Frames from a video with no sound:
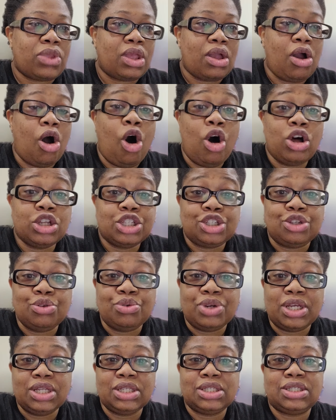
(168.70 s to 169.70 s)
All
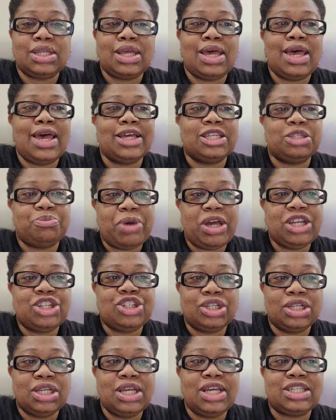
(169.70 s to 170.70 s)
students,
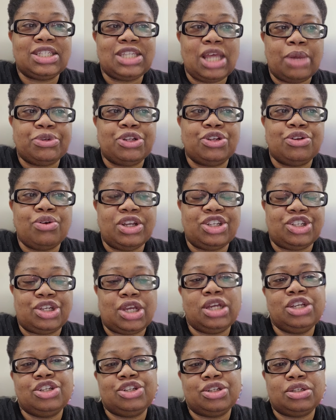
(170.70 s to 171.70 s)
especially exceptional
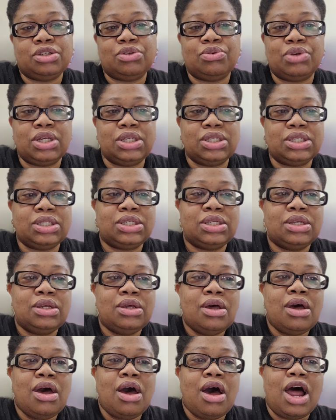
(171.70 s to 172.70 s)
education students.
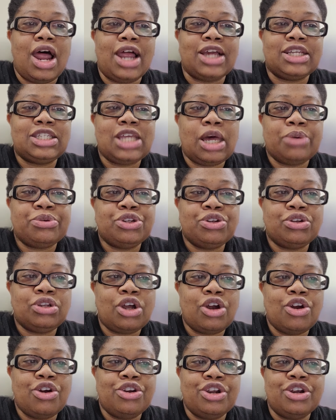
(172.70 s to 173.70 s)
Our exceptional
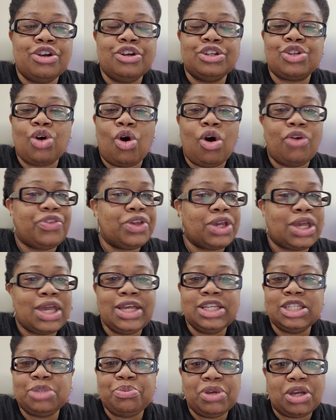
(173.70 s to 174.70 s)
learners often
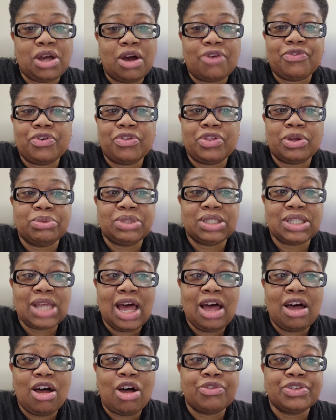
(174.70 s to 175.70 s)
can't speak up for
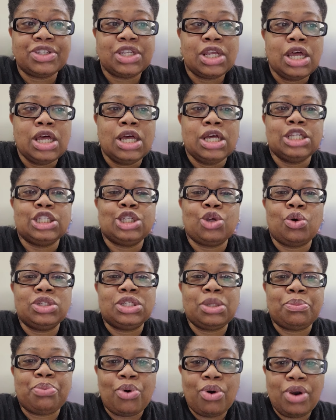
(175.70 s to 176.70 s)
themselves, so it's
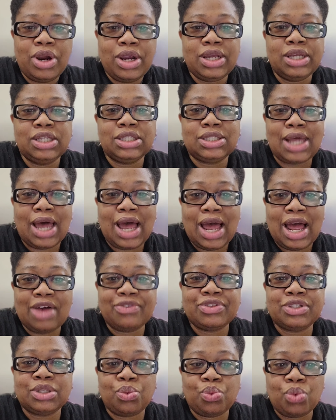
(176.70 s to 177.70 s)
important to have
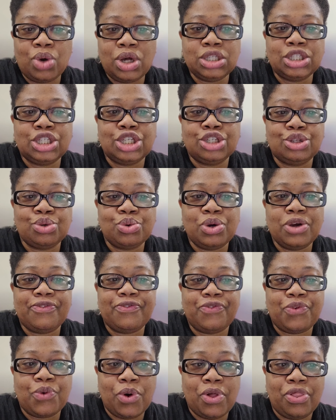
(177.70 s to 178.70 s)
someone to do it
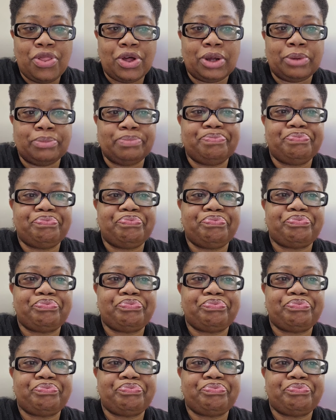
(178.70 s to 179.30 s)
for them.